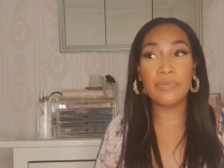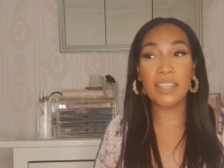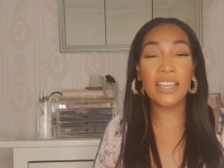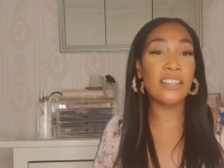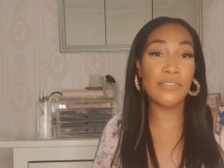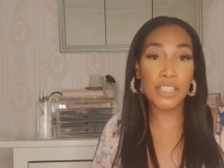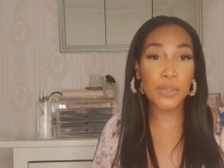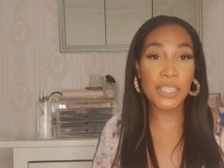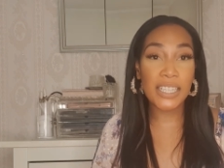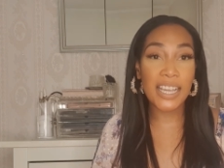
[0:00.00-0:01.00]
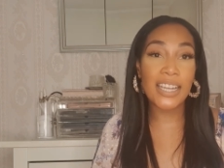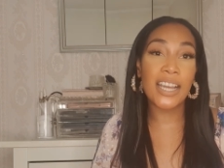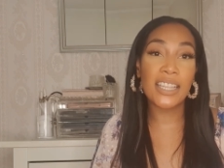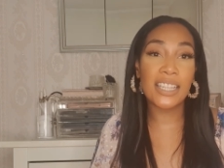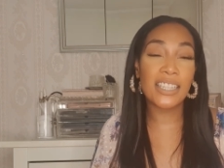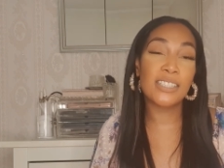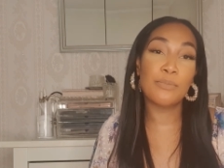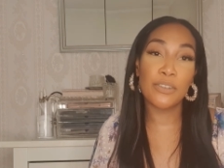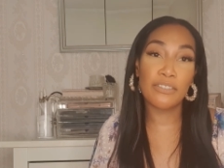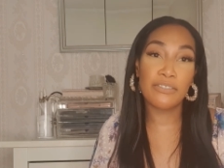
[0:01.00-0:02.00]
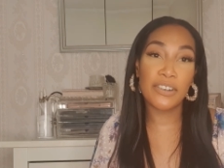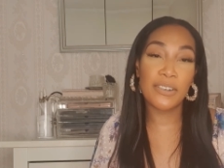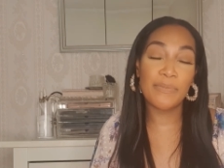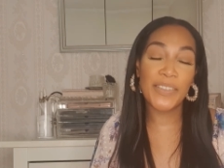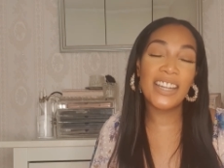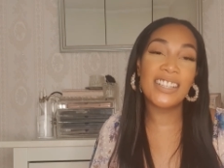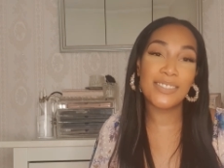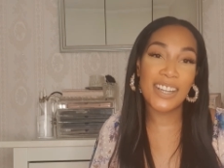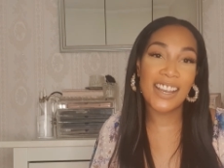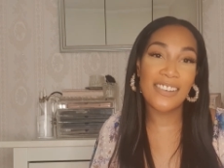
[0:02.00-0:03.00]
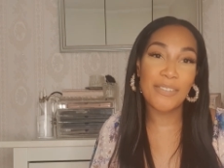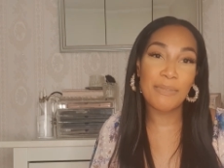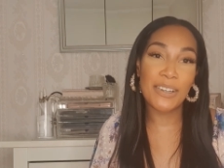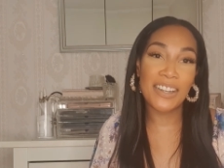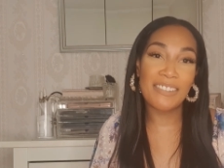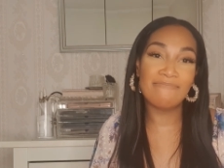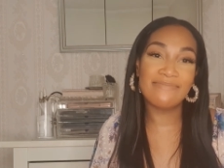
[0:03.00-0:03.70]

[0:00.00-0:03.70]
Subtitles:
individually, and I think that's beautiful, and that's what I love about him.